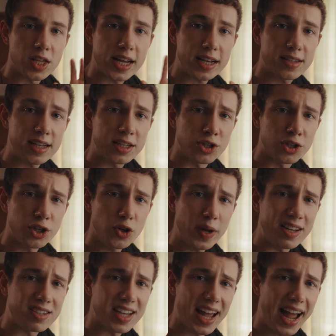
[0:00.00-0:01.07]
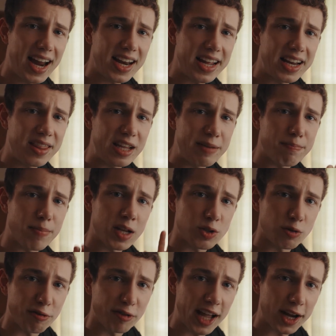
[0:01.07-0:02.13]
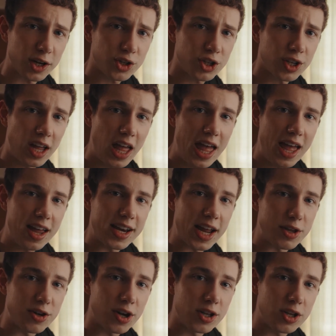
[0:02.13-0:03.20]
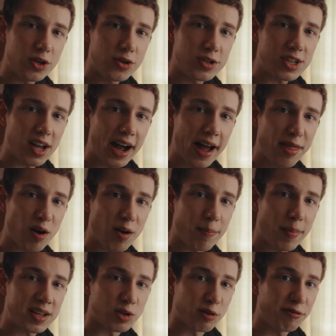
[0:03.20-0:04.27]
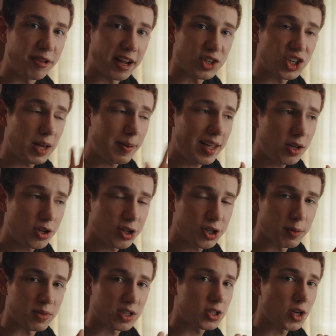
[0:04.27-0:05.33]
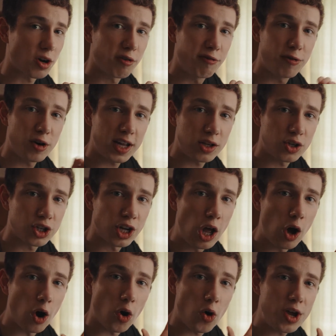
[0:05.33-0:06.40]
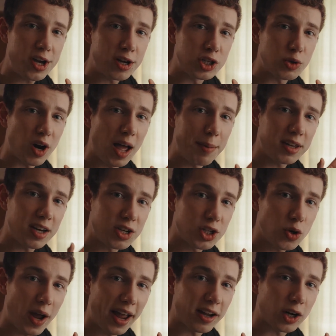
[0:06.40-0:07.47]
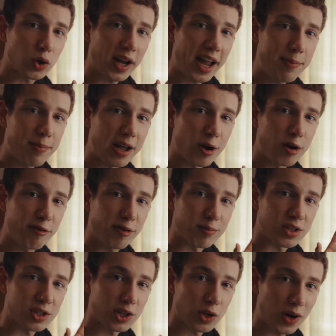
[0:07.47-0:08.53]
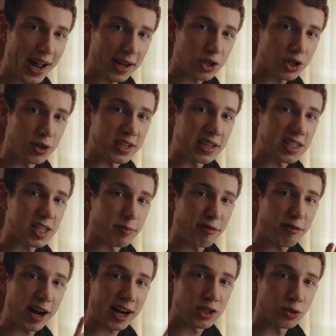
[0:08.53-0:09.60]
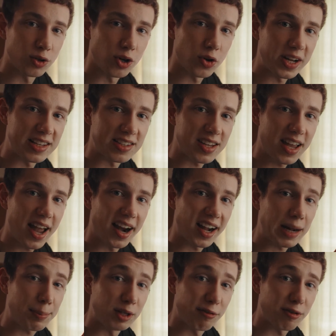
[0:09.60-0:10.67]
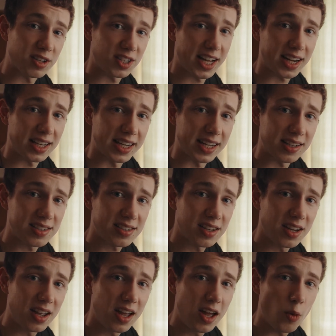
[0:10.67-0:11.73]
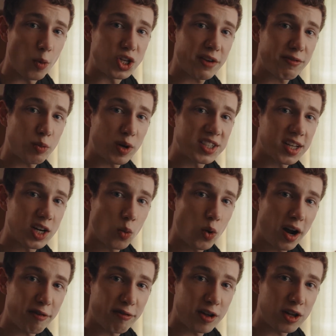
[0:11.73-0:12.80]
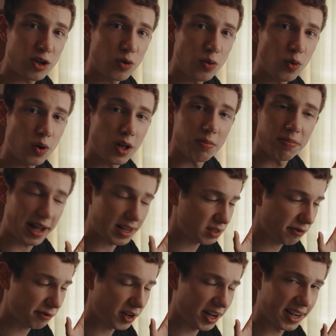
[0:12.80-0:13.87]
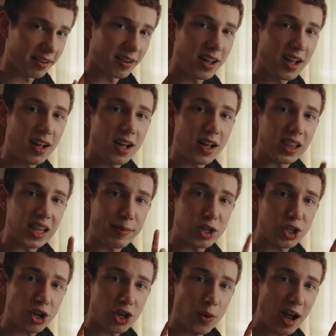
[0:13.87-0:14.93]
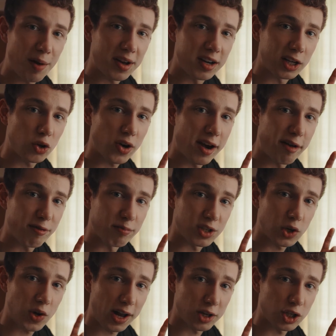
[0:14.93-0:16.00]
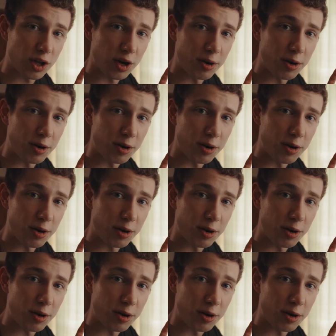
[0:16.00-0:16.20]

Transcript: next thing to do is to add in the muzzle flash. Now you can use either a muzzle flash image, some stock footage, or you can do what I'm gonna do and create my own from scratch using some fractal noise and a couple different techniques. Whichever one's gonna work for you, that's fine. Let me show you how I'm gonna create it from scratch though.